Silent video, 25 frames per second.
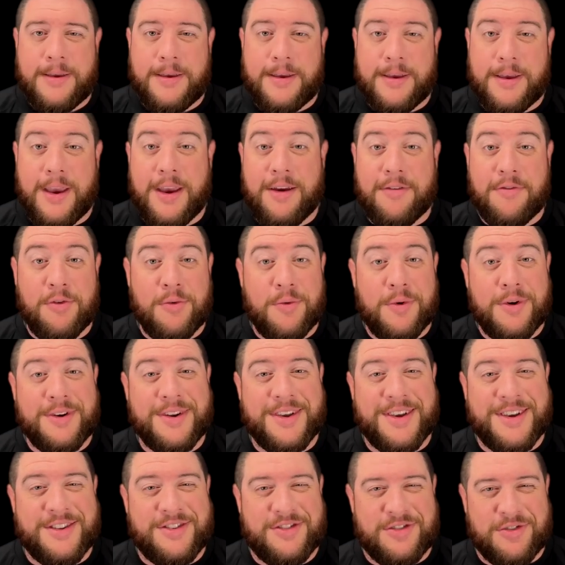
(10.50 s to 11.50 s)
Hey
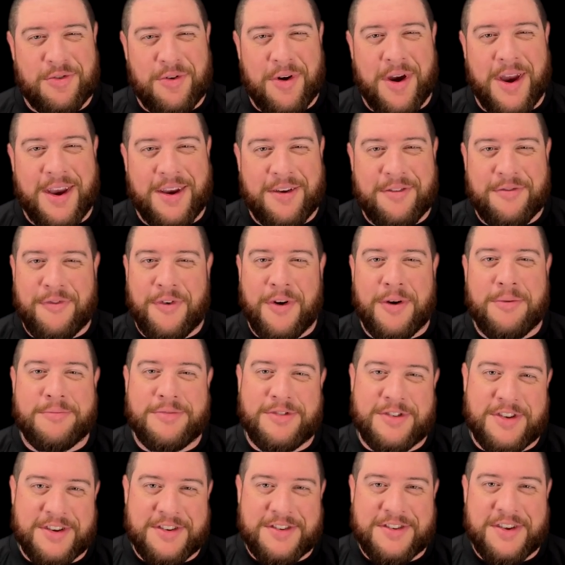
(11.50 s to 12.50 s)
everyone, it's Greg
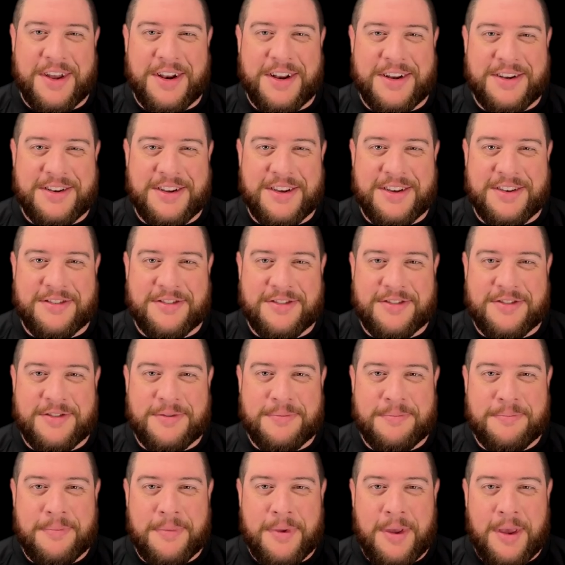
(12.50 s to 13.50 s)
from Six Sided
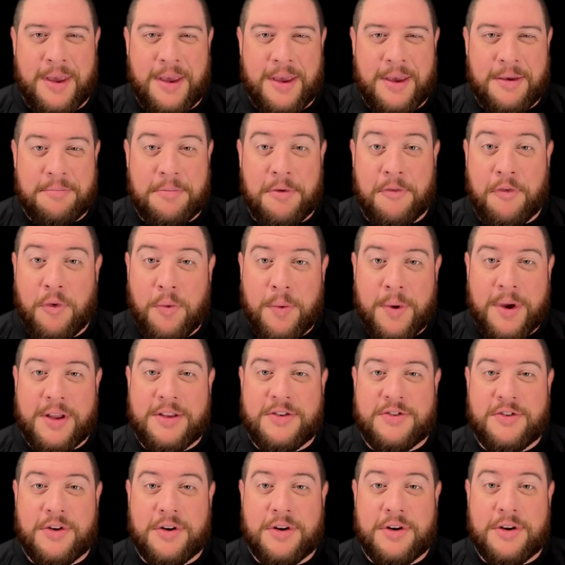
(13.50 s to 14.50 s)
Discs. Before we
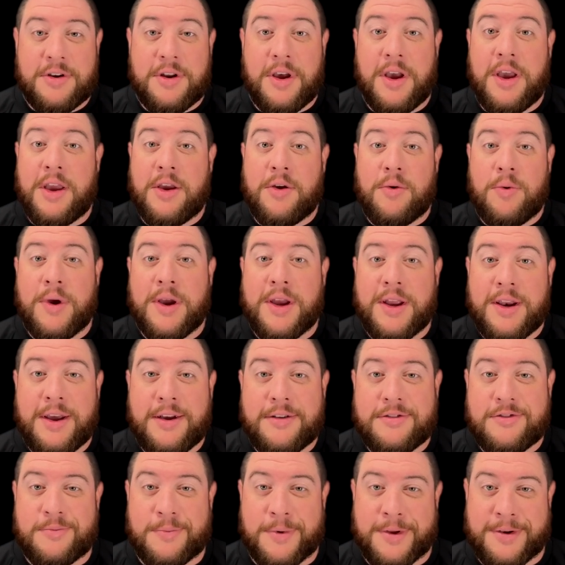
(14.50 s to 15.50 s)
get started, a quick
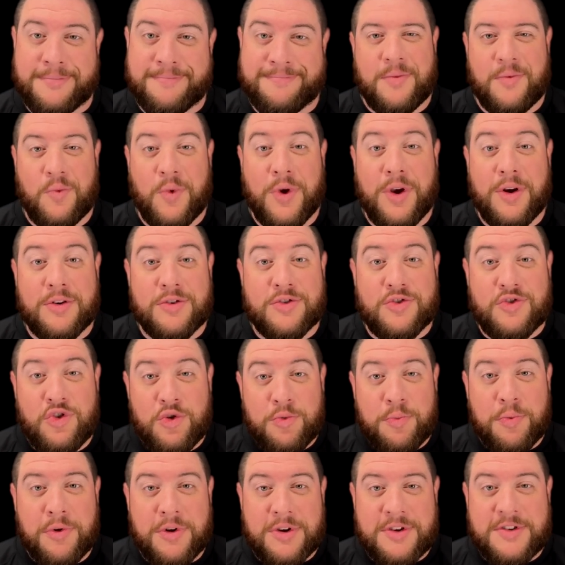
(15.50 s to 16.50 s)
announcement. We are
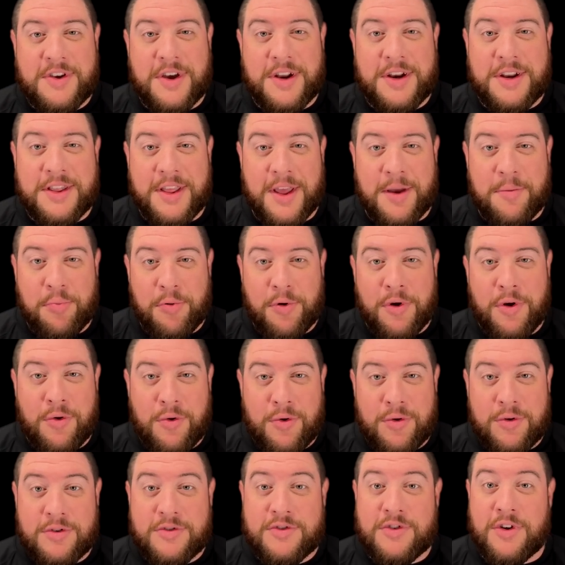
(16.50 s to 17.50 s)
super excited that
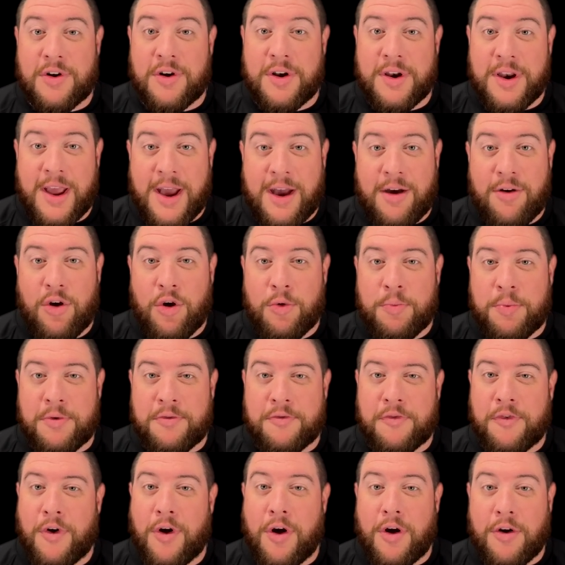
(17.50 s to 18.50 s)
pre-orders are now
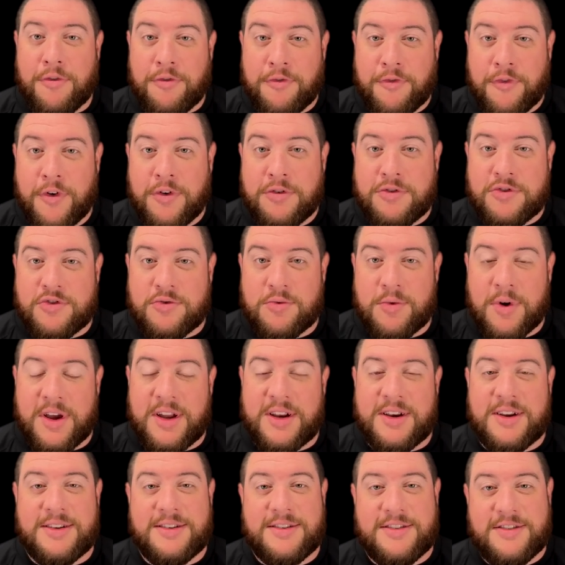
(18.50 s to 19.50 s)
open for our first
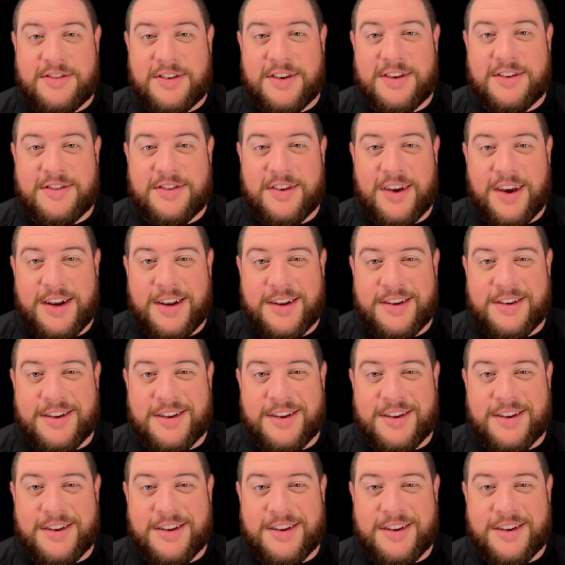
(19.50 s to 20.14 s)
run Six Sided